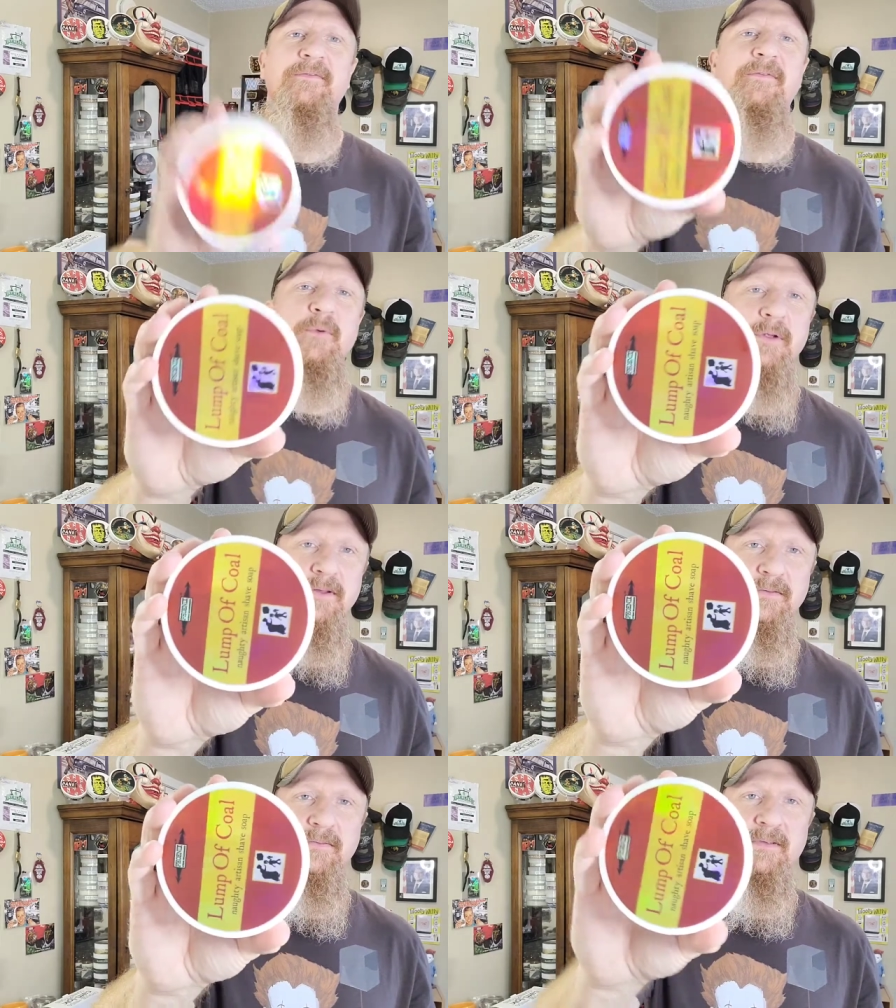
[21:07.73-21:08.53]
For
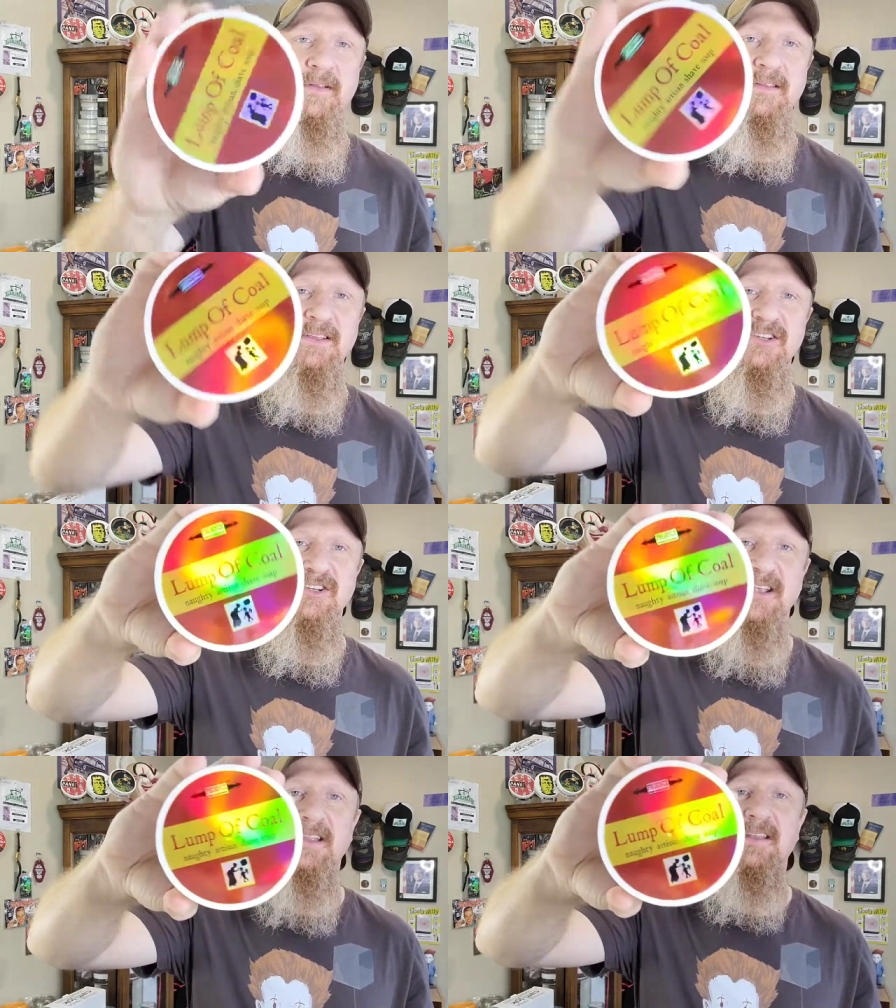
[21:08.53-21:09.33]
real. This
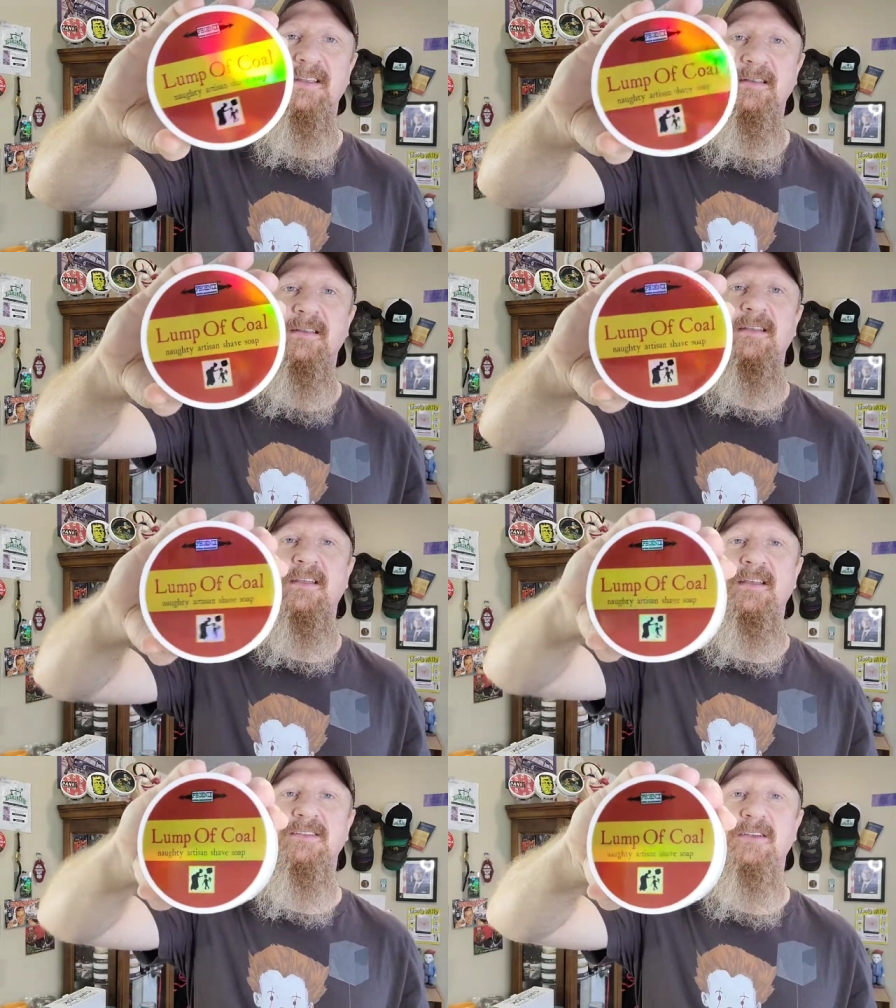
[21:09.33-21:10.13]
shit
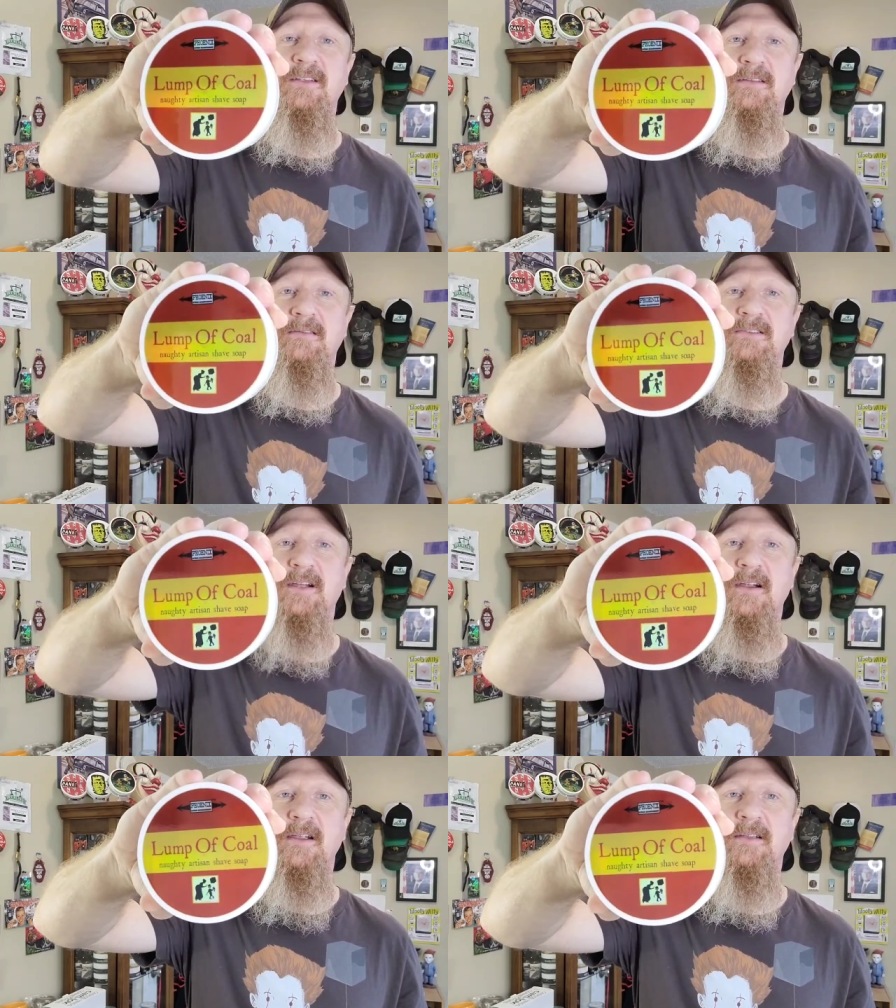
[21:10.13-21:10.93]
is good.
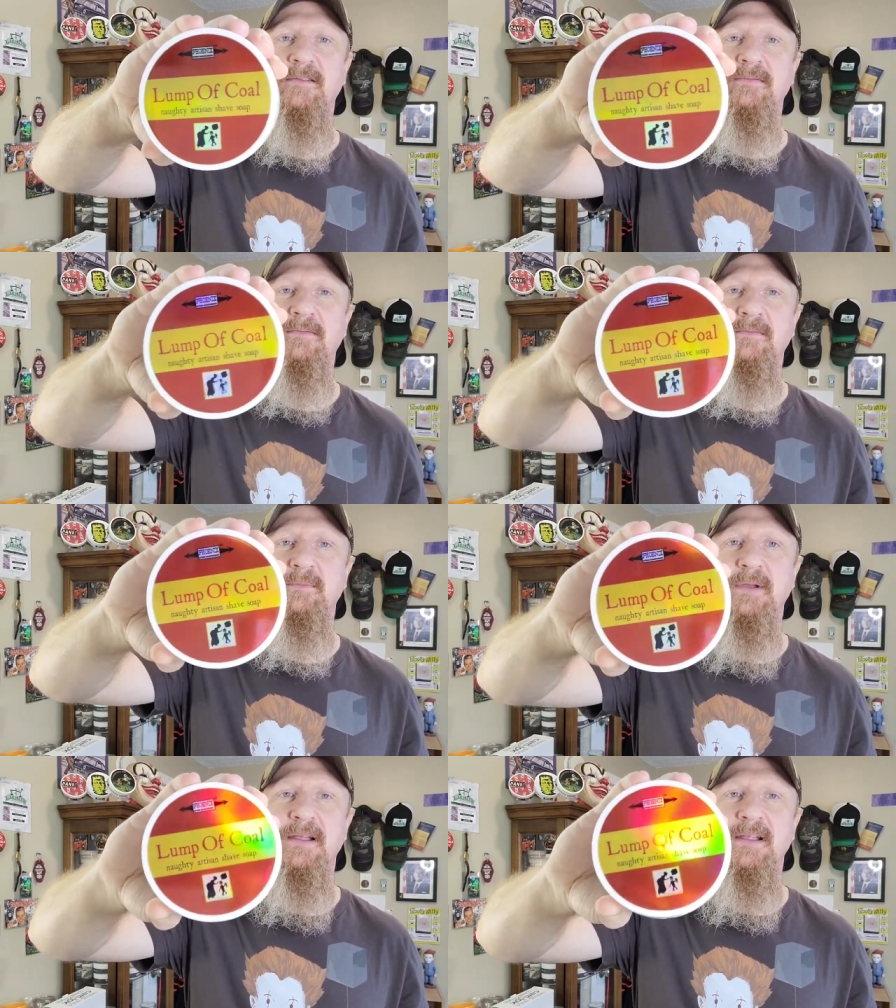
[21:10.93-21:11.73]
Sorry,
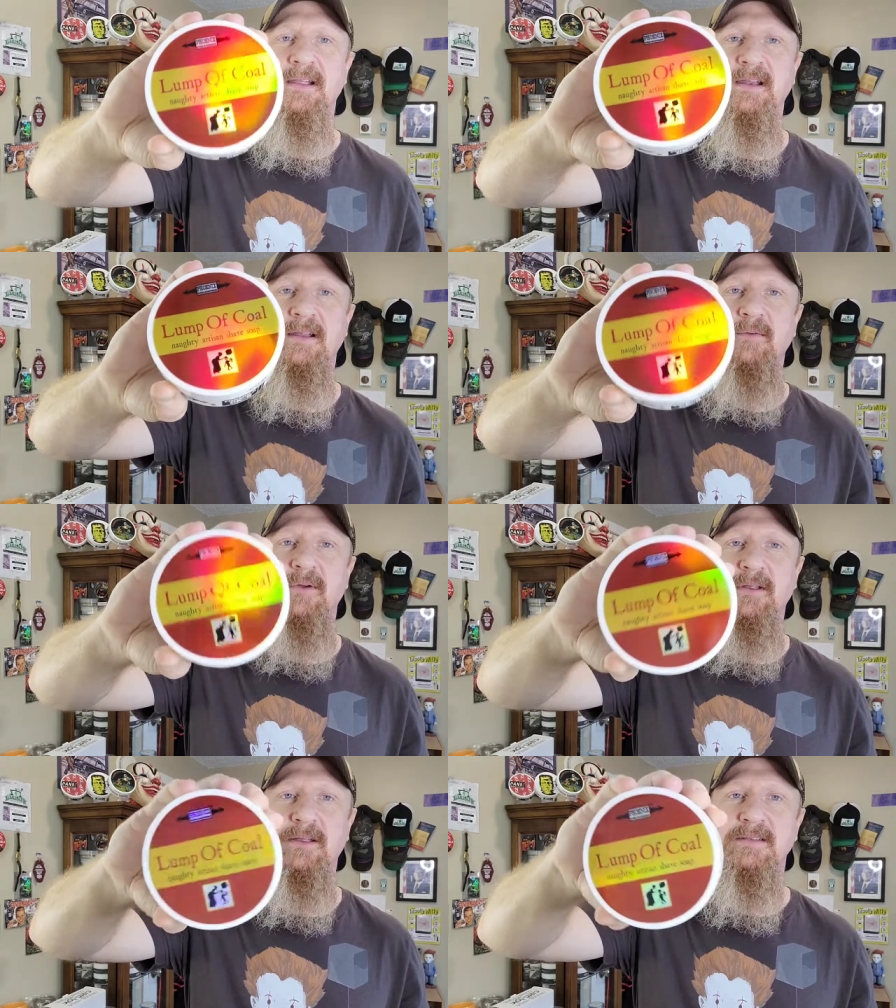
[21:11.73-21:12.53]
but it, it
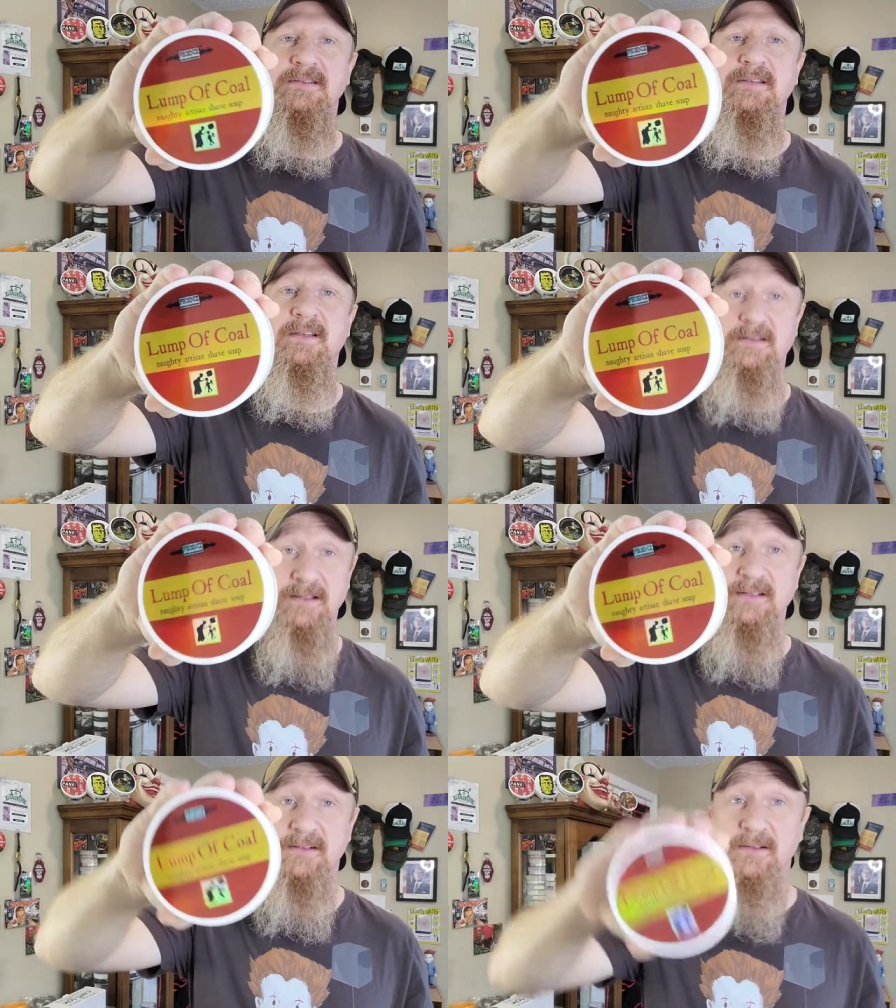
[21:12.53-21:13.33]
really is.
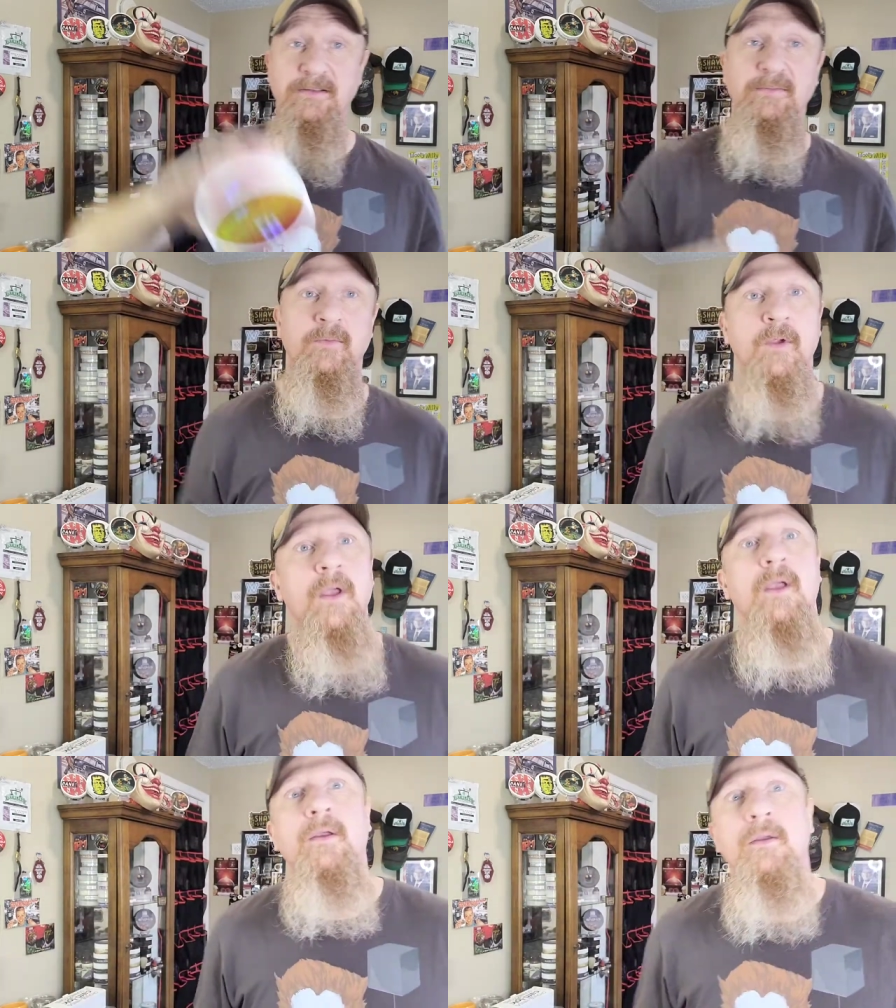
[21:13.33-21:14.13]
It's good.
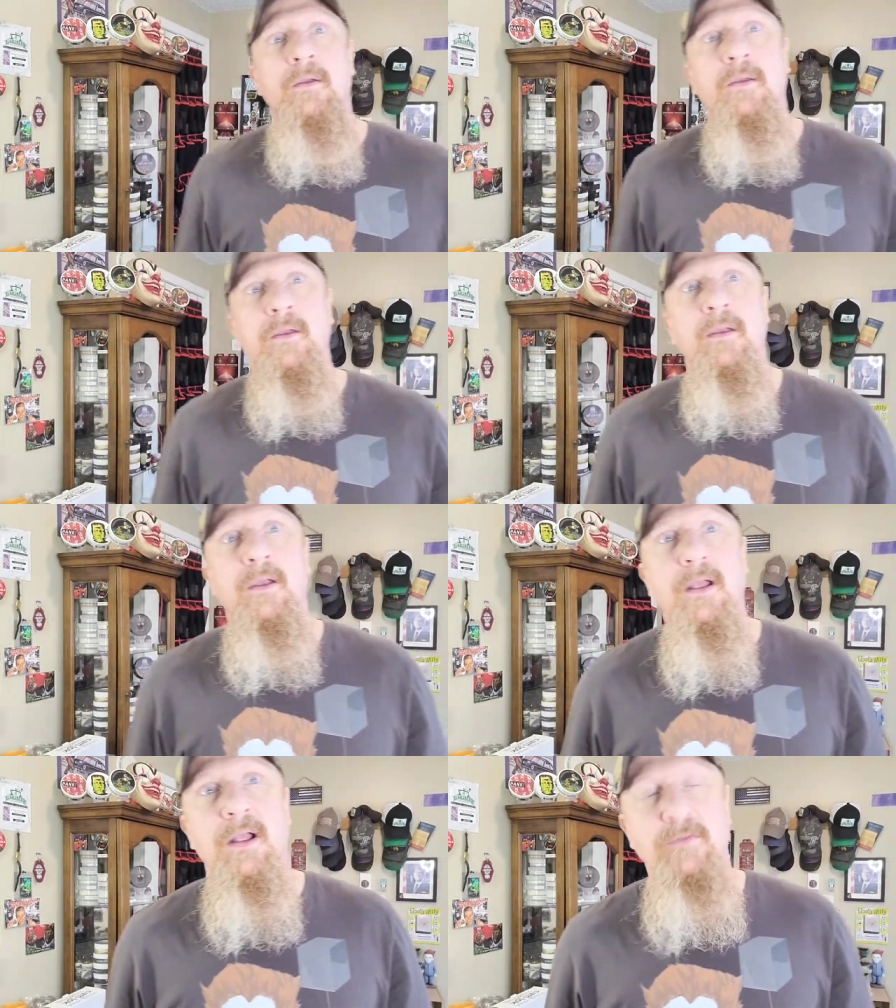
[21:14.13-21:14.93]

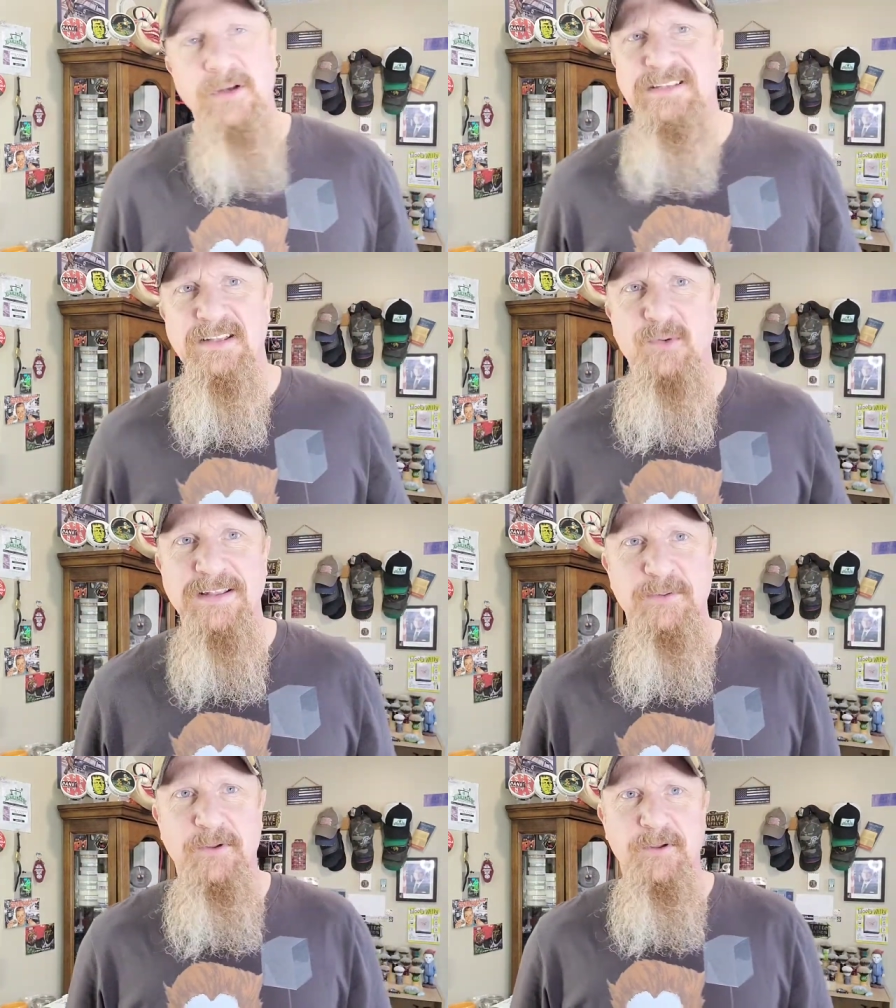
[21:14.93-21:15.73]
I've already said it
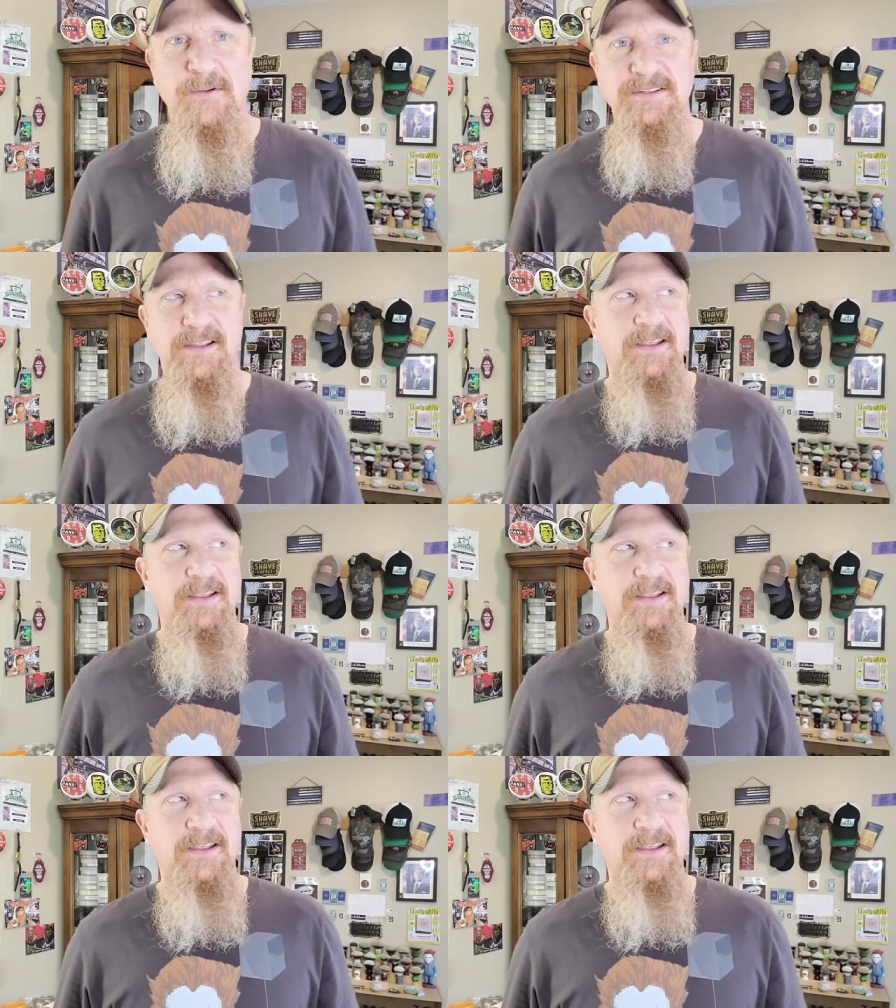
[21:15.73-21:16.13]
twice, so I won't say it